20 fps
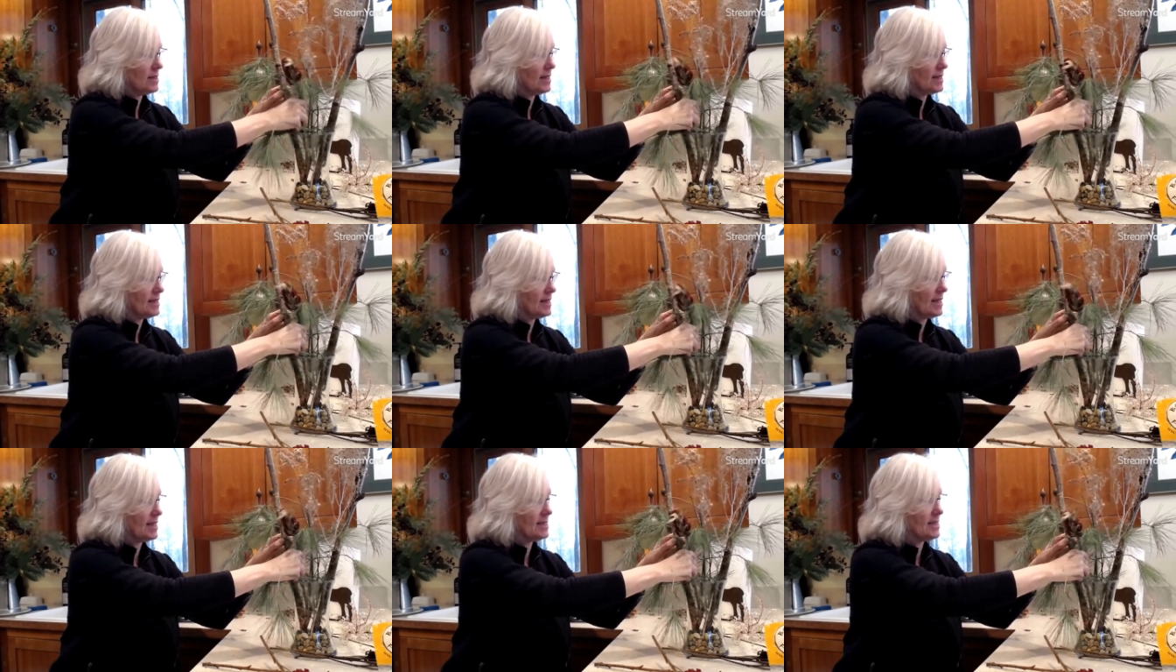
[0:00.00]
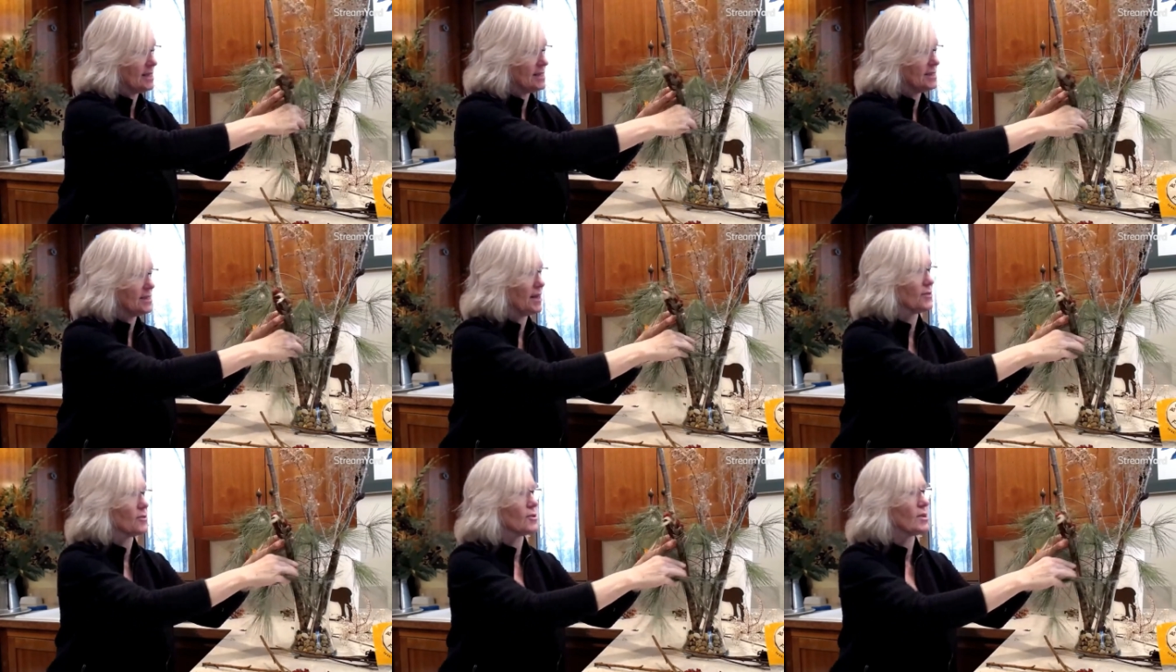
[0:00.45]
Again,
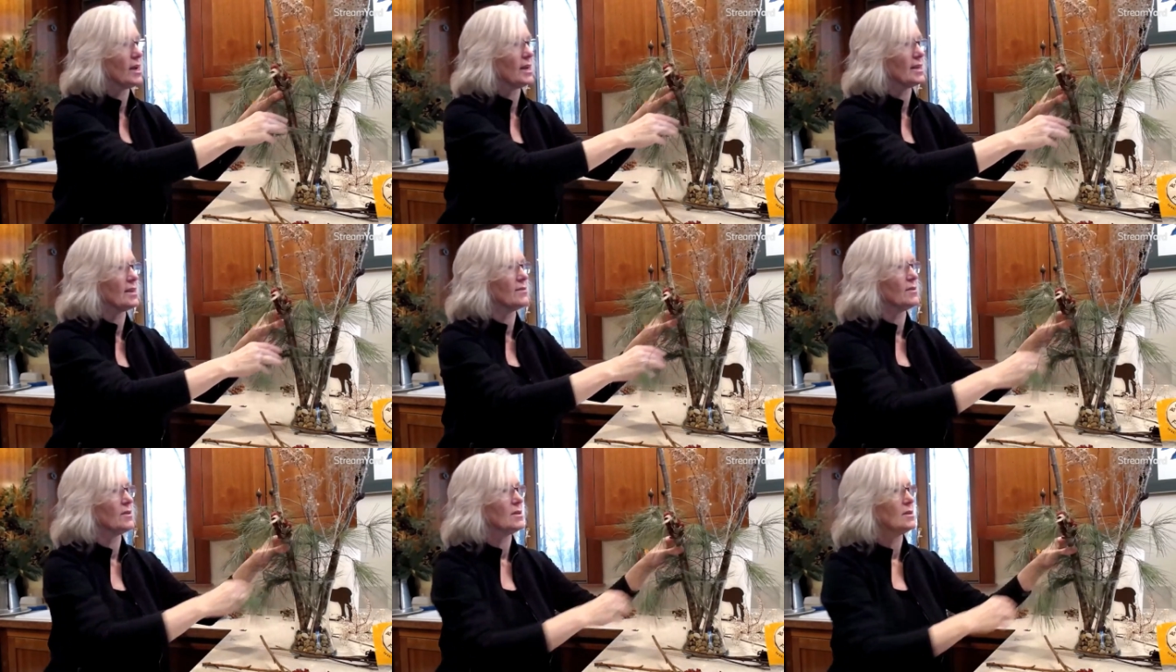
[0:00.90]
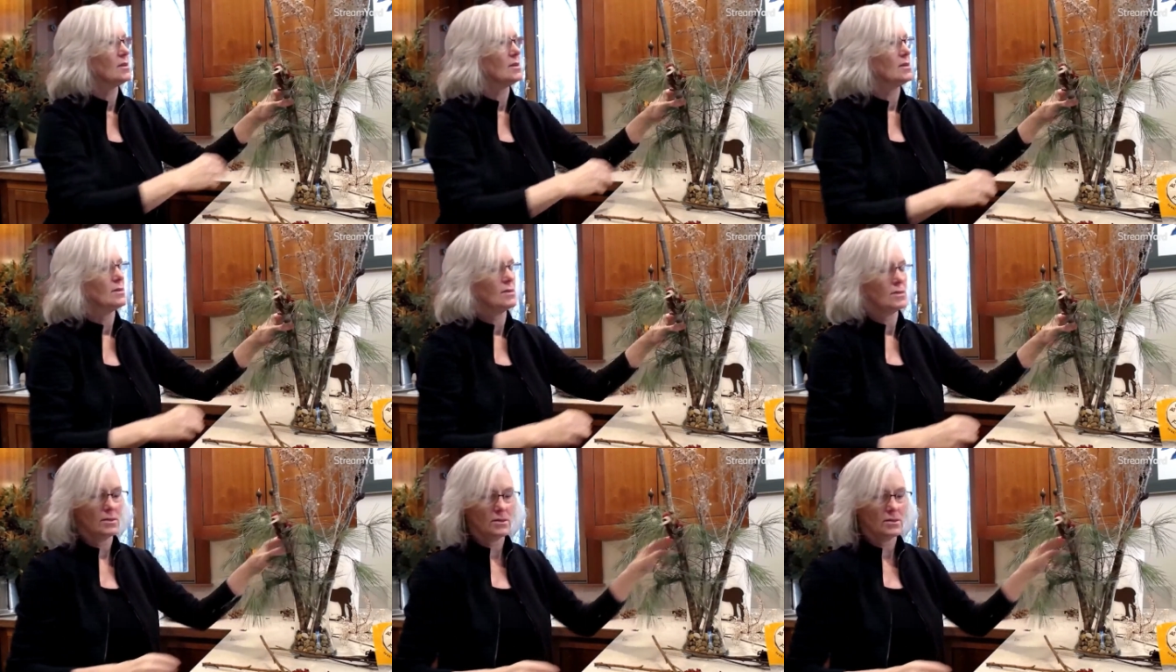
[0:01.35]
another kind of
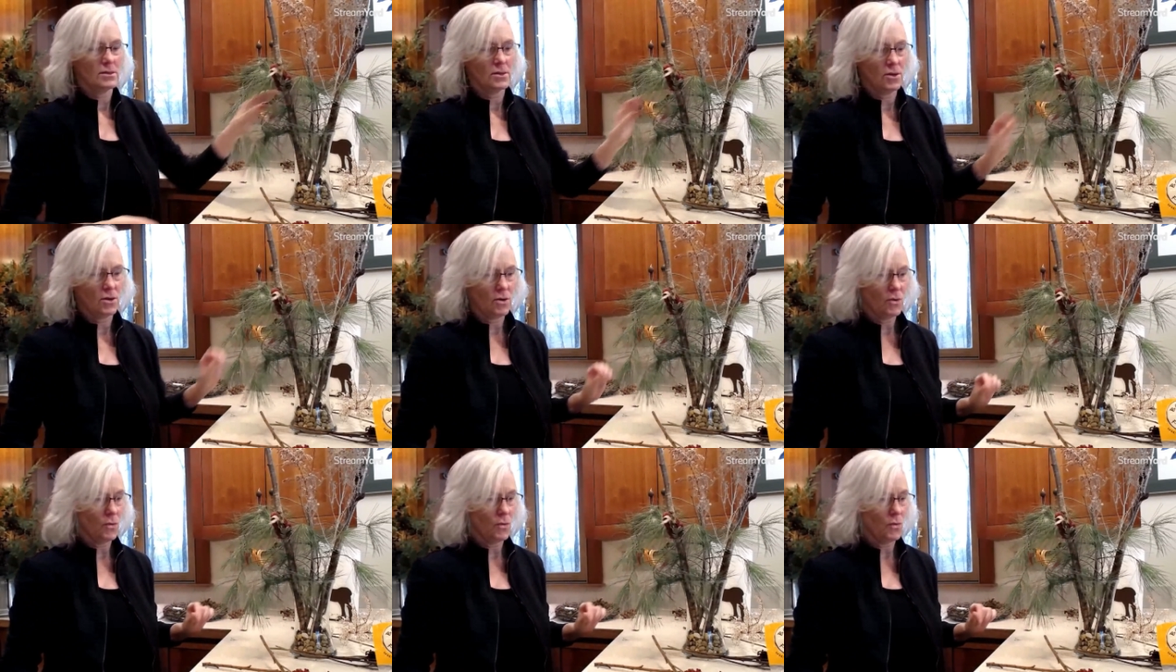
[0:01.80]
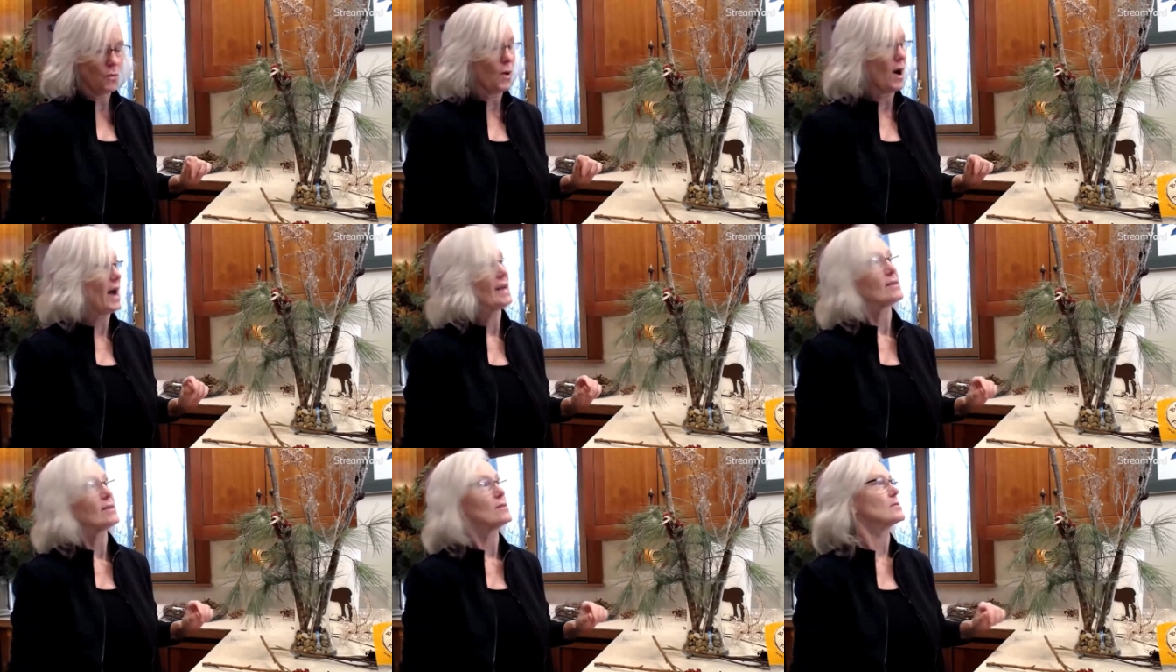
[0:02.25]

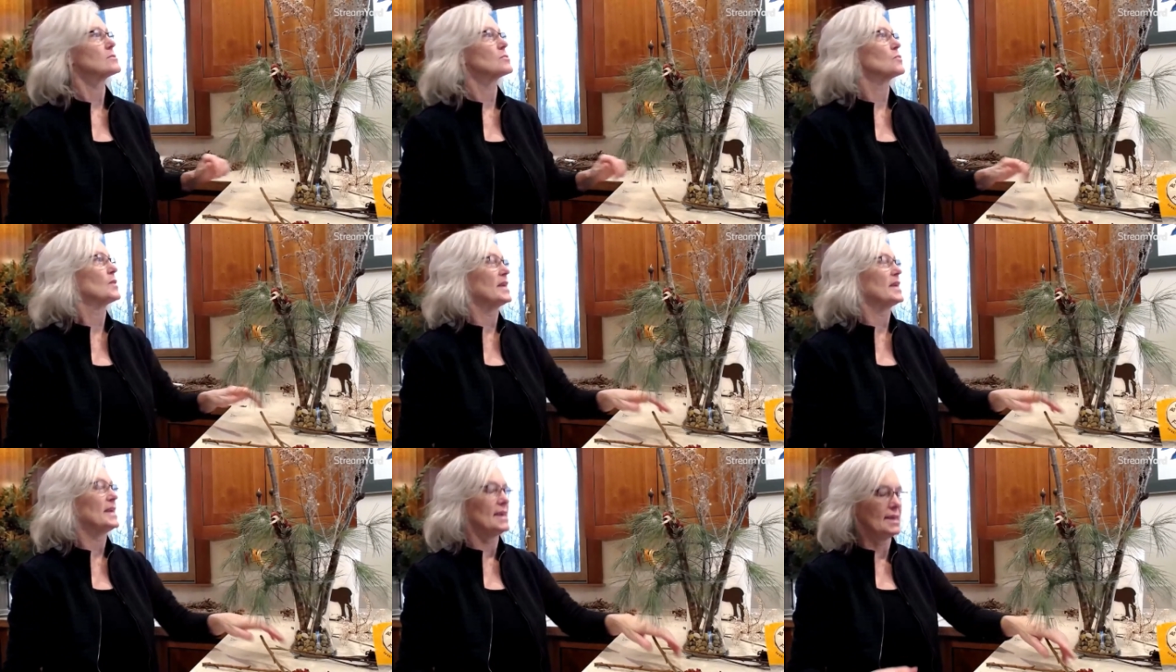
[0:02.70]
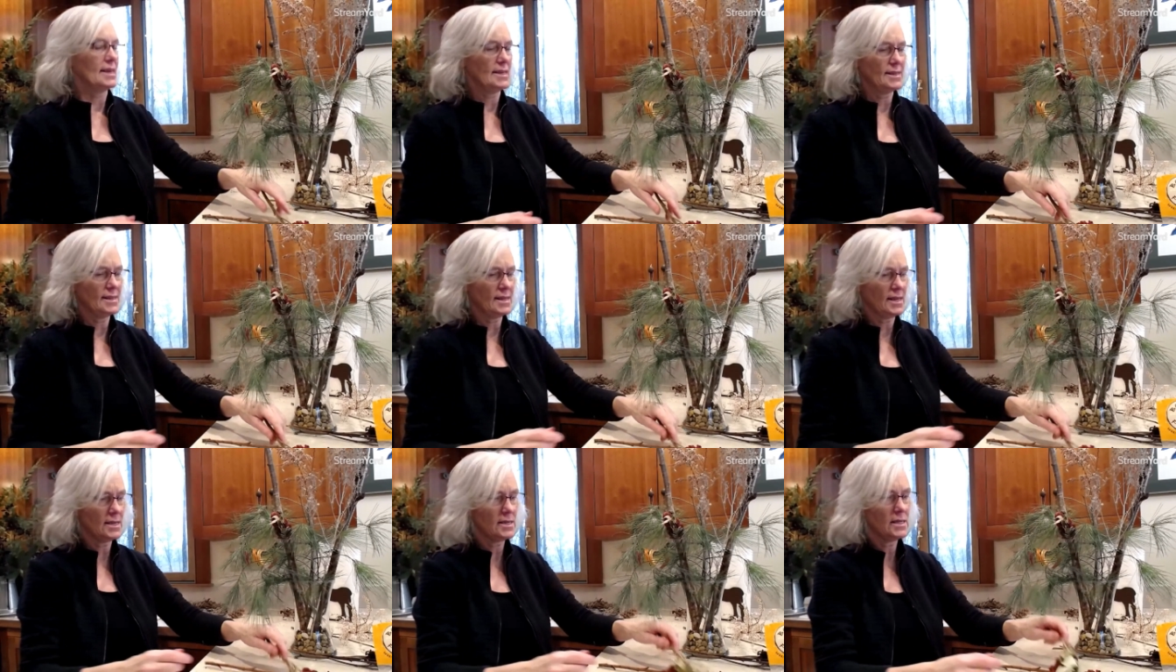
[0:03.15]
wild
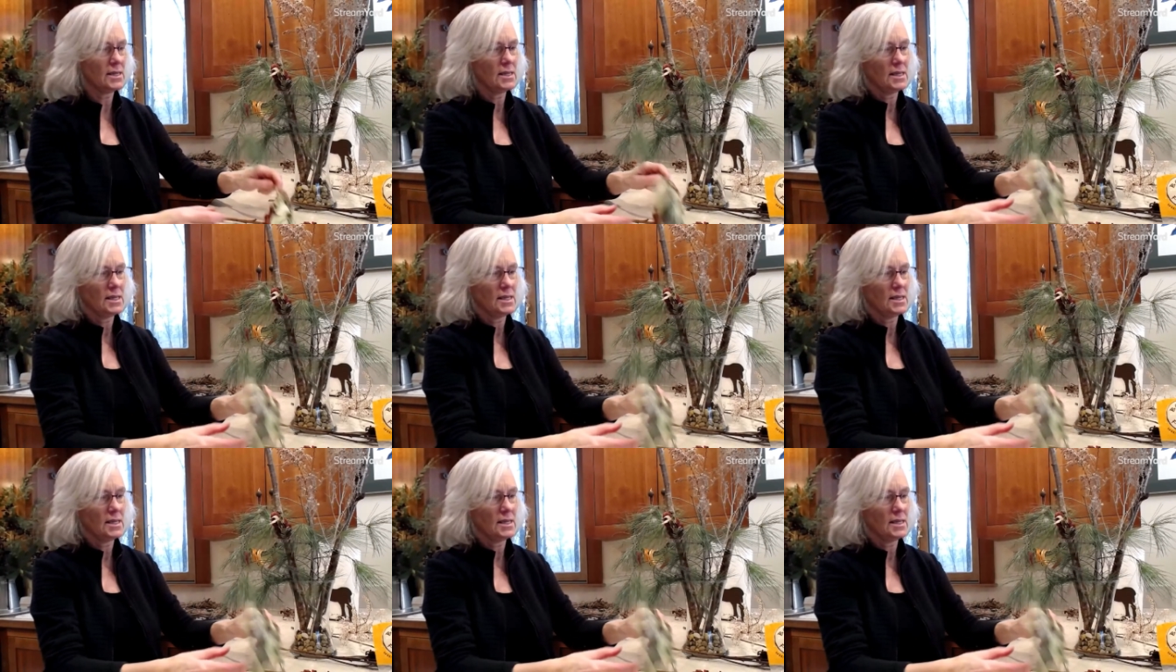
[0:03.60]
weed